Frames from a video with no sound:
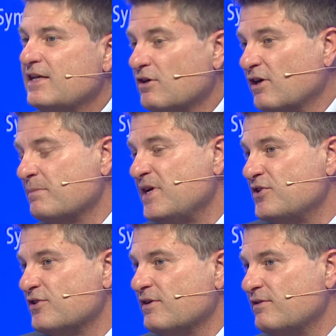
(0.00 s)

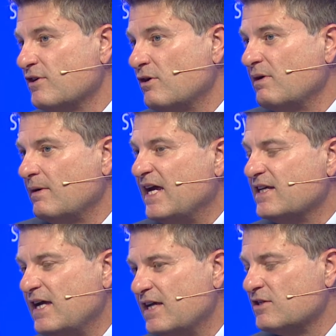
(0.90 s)
automation, you know,
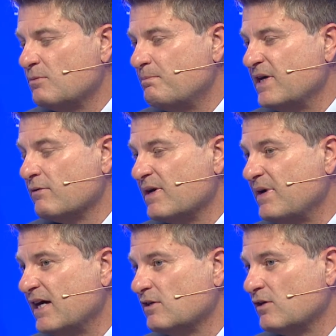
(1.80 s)
has a bigger
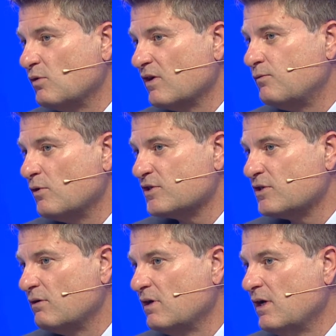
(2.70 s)
impact on the workforce.
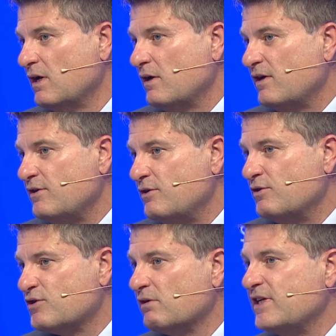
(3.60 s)
So you
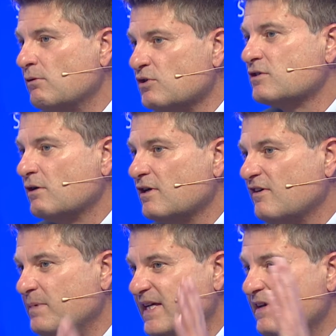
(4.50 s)
certainly don't start
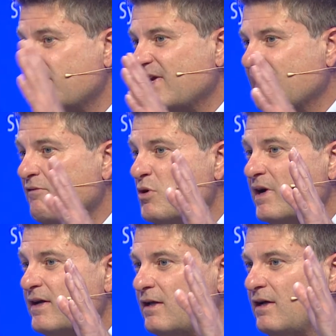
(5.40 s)
off by giving
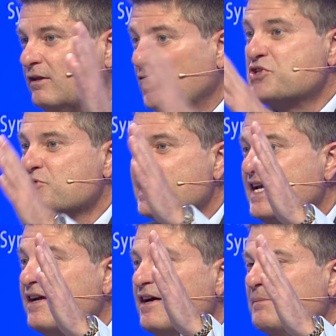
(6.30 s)
everyone a luxury
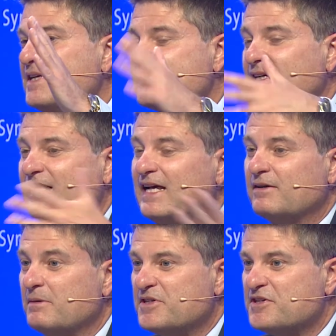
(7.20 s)
income that's going to allow them to